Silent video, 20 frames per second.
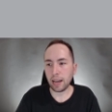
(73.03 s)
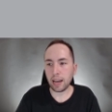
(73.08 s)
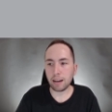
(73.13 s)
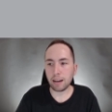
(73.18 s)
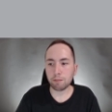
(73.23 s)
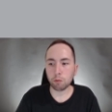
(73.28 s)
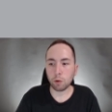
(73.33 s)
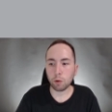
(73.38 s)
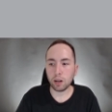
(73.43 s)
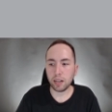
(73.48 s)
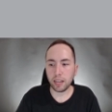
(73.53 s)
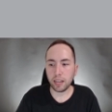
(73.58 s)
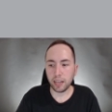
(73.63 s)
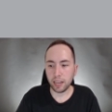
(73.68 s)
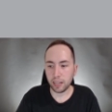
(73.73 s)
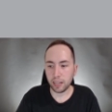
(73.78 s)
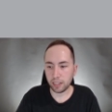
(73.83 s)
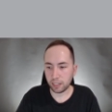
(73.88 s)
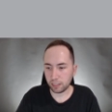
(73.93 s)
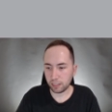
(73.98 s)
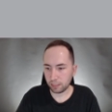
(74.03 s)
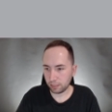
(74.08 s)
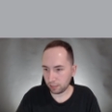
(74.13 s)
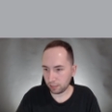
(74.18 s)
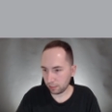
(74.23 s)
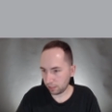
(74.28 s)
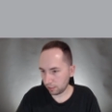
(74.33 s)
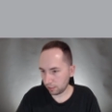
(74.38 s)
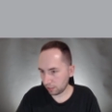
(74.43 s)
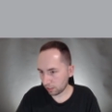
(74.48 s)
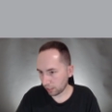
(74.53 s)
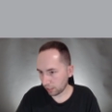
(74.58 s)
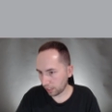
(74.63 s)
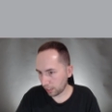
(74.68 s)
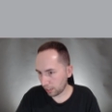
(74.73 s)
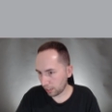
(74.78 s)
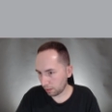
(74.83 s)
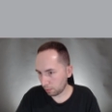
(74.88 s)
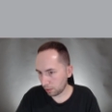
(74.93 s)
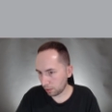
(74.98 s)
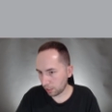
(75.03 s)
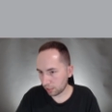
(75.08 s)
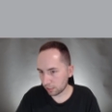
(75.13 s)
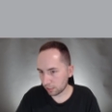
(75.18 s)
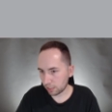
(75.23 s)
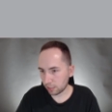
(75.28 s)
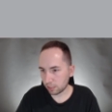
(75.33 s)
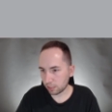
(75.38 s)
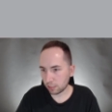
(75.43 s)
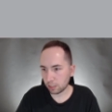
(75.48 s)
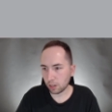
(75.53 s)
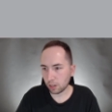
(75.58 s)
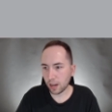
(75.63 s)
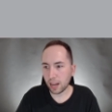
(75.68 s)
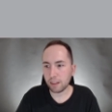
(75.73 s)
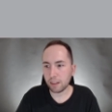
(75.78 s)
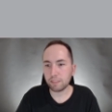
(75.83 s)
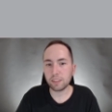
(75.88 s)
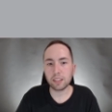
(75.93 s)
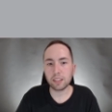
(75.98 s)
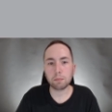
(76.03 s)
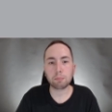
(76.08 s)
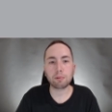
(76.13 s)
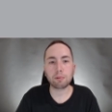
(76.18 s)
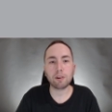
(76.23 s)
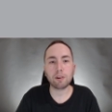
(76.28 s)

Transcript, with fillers: I have one hidden. Okay, where is it? So I have the